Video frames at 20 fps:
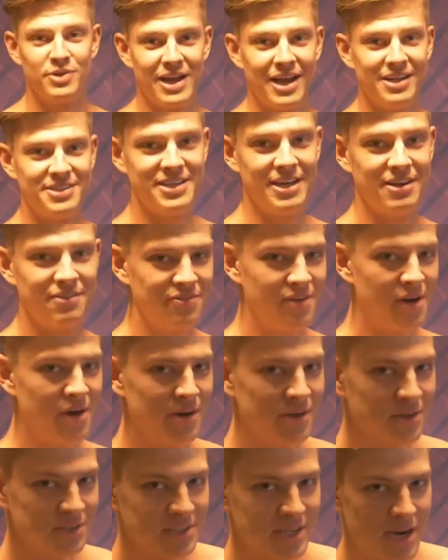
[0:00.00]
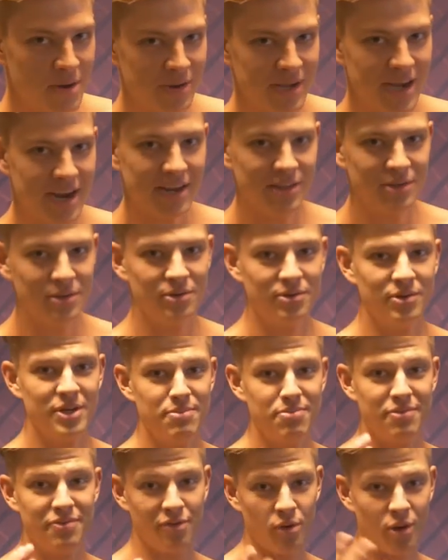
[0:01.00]
forgot to take a photo, so now we gotta do
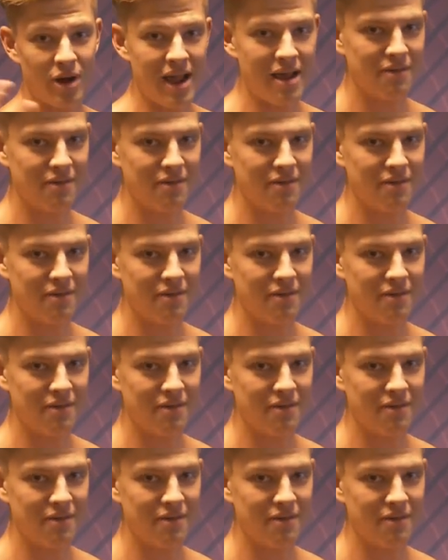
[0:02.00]
the before